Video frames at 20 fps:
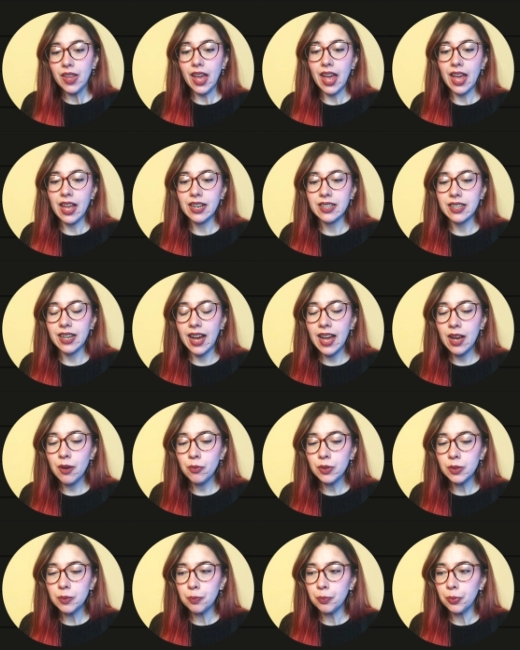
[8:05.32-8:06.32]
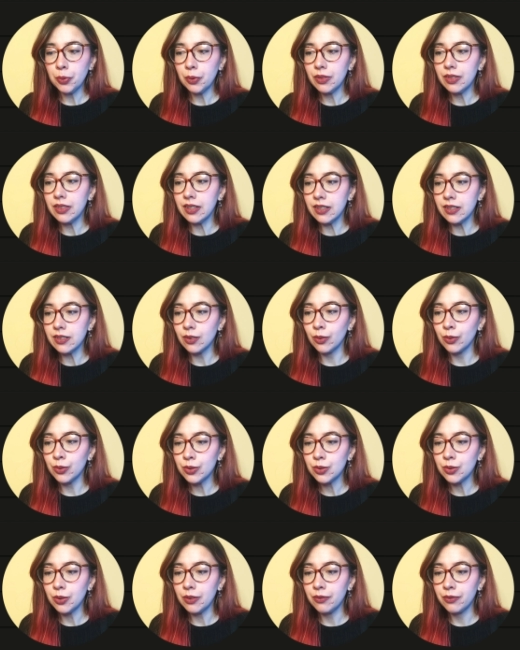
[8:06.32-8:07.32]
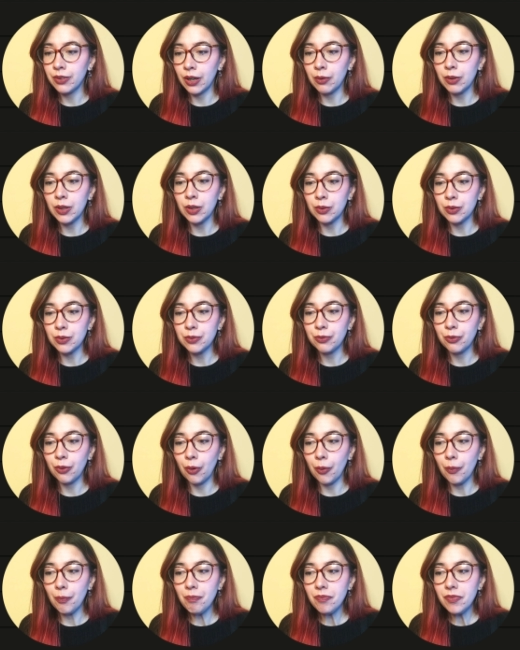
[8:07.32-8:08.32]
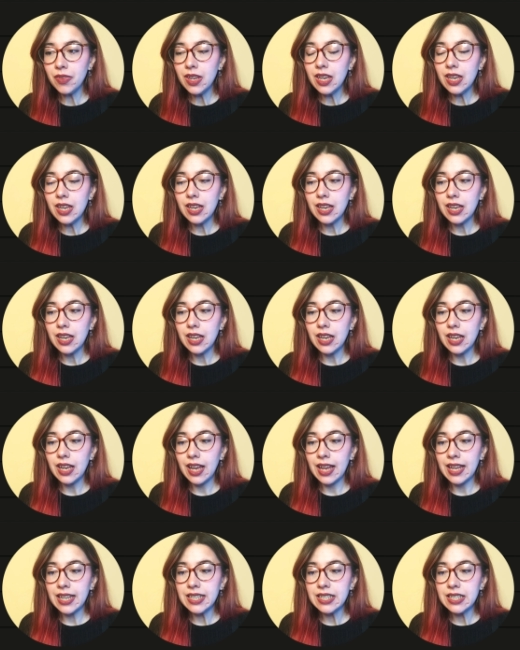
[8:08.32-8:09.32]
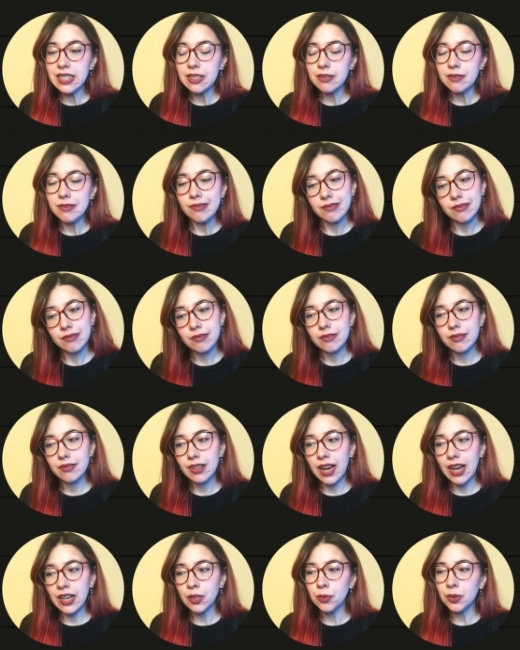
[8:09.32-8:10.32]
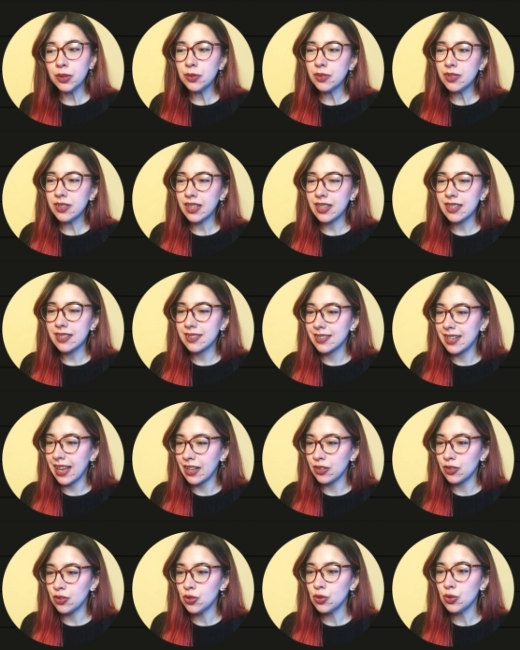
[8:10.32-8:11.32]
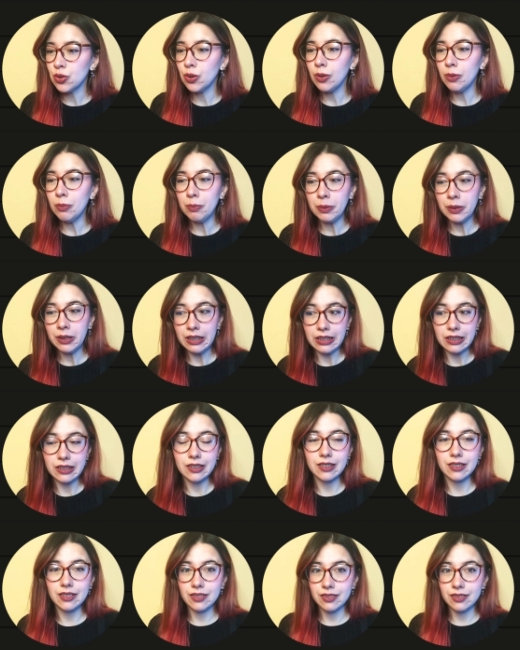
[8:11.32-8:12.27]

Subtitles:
And I would put this also in very useful. And I don't want to say essential, but